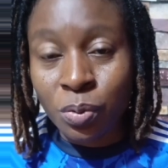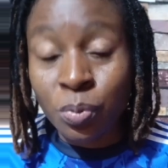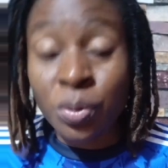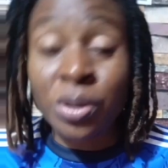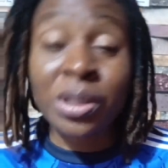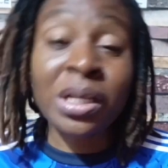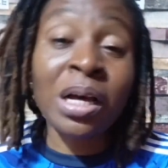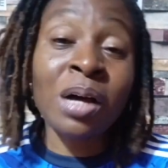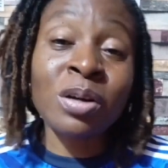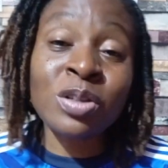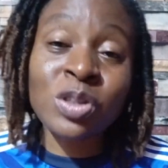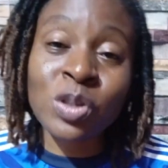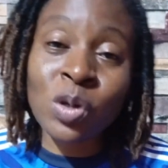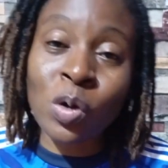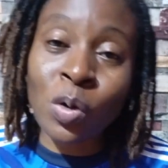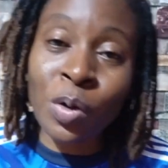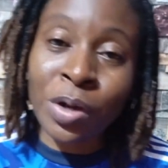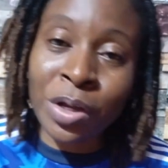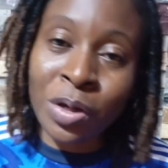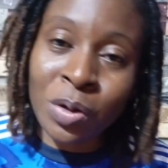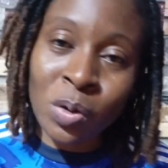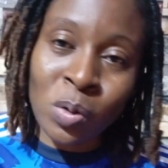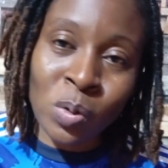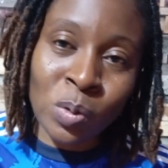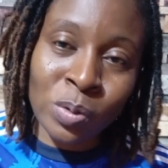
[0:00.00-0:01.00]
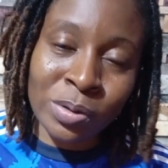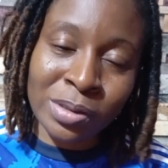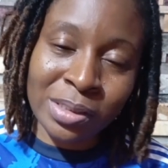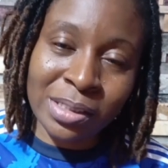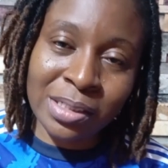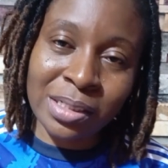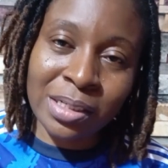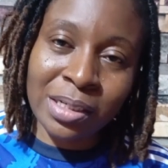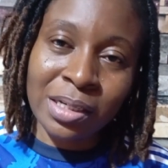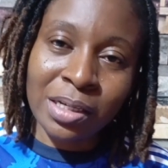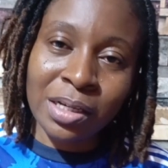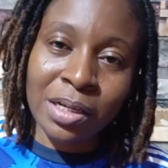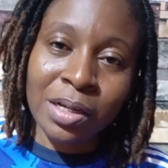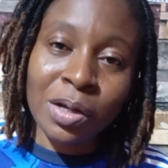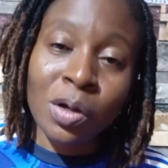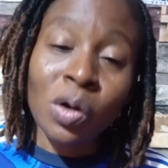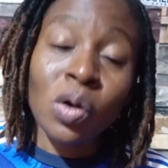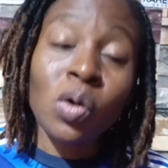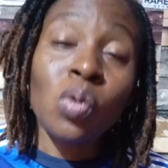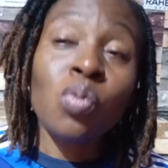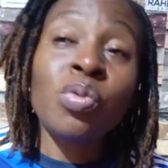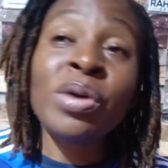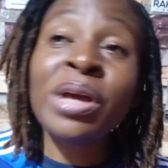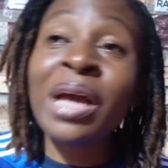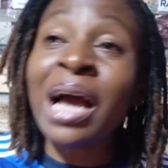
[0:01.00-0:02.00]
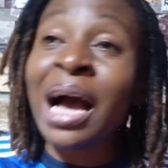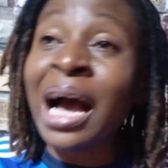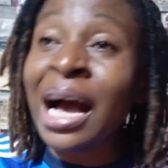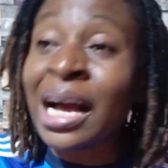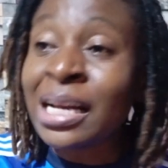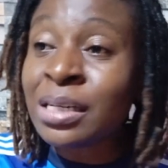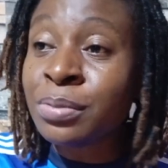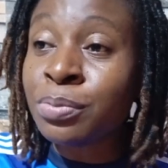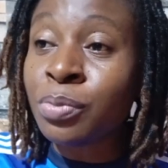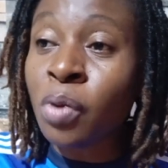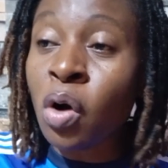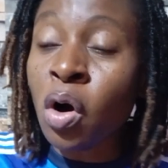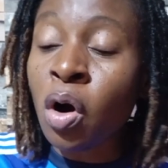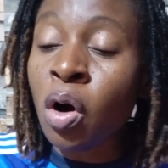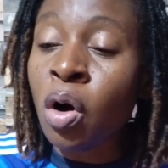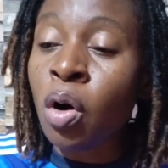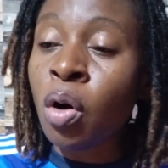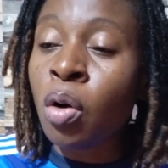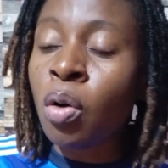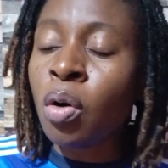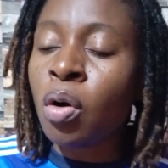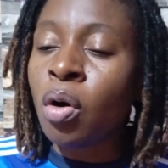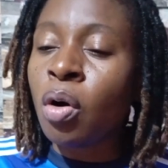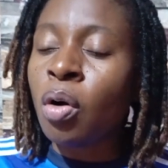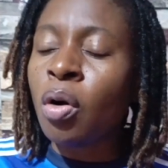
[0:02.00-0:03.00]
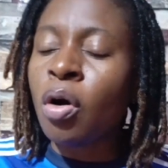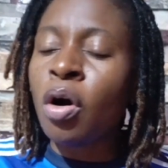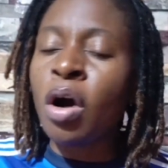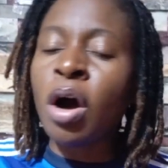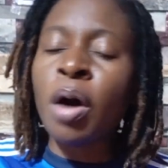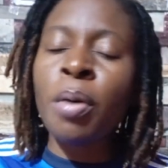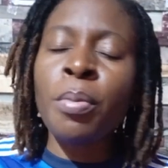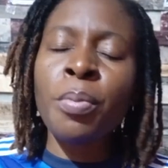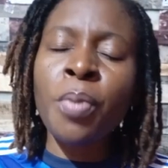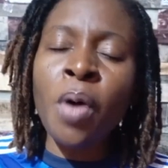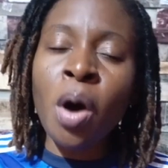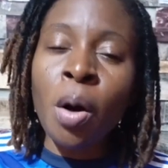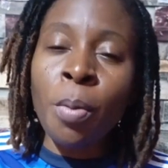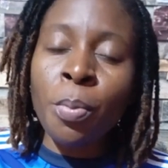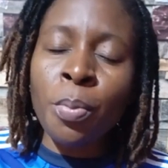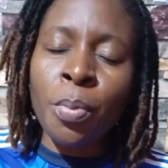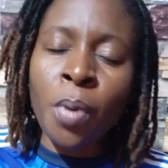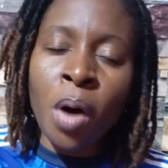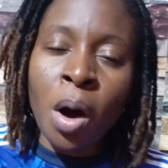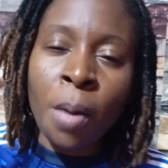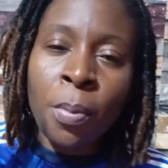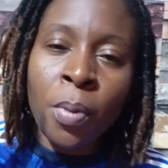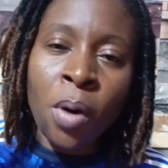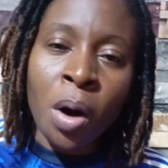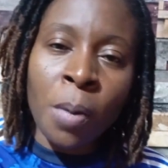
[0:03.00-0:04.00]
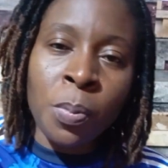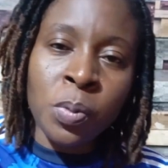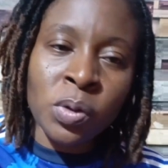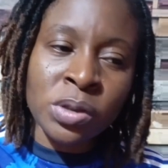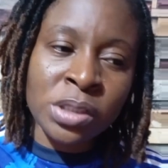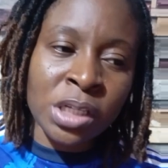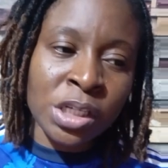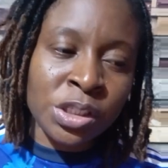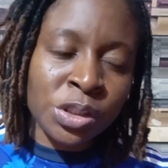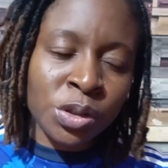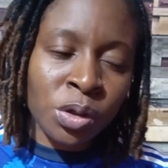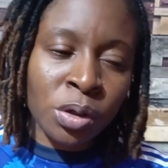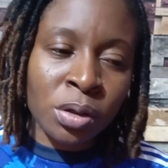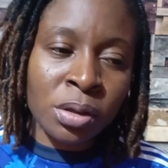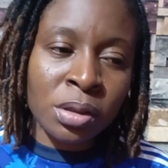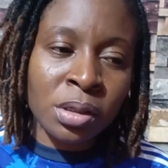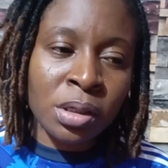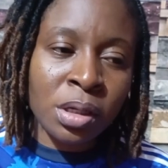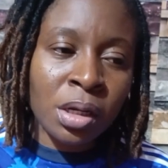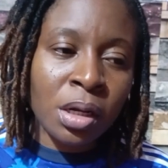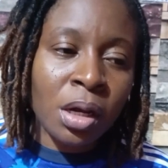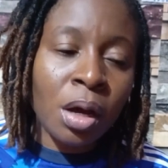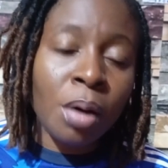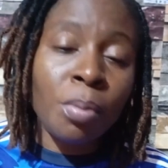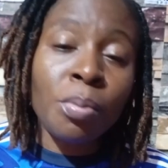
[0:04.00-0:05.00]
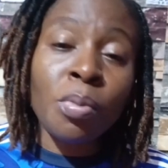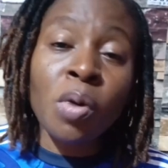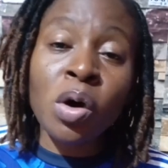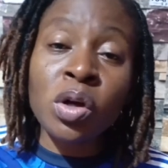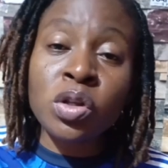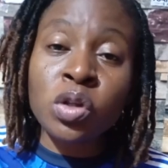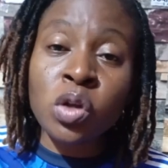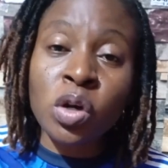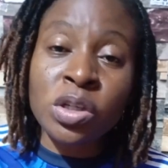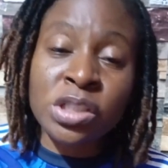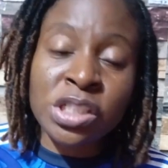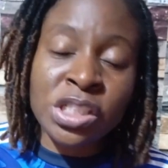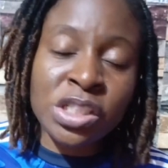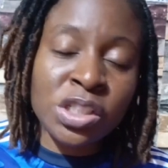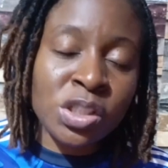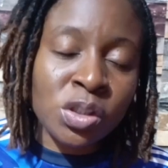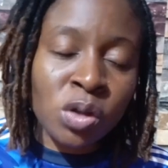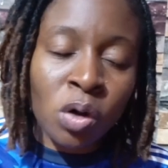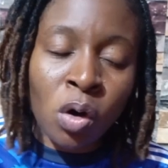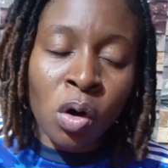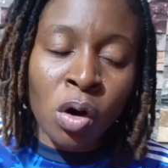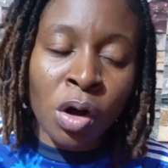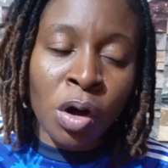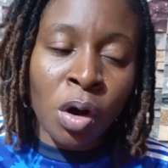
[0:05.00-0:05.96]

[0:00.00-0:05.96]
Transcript: without scoring goals? We had more ball possession, more touches